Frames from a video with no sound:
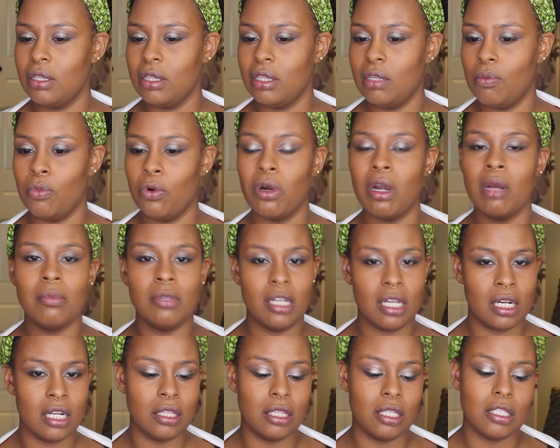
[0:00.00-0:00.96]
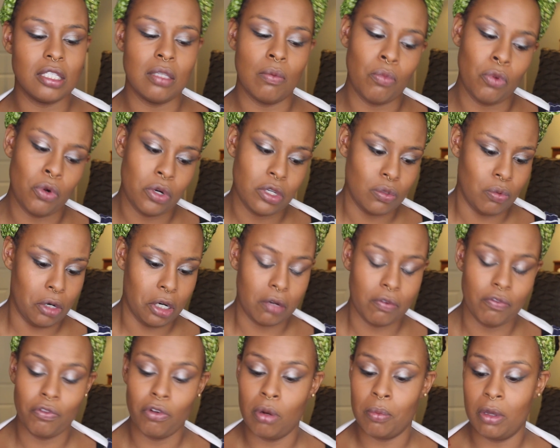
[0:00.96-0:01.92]
The more I'm looking at this, the more it's
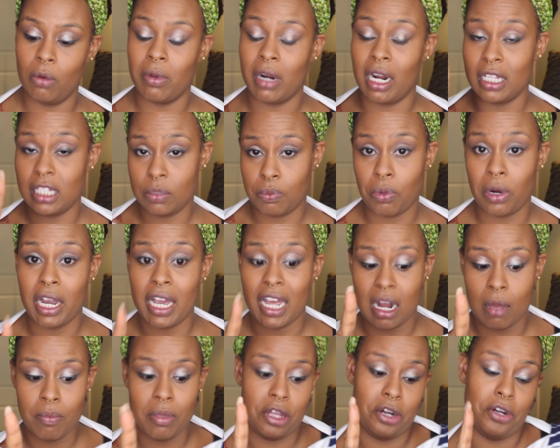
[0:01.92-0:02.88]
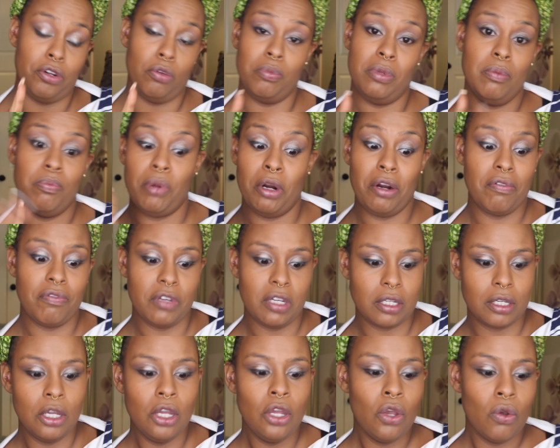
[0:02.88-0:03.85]
working for me. When I spray it, I bet it'll be
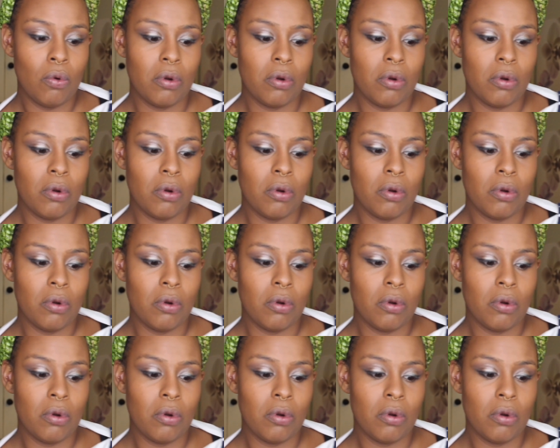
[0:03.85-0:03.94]
perfect.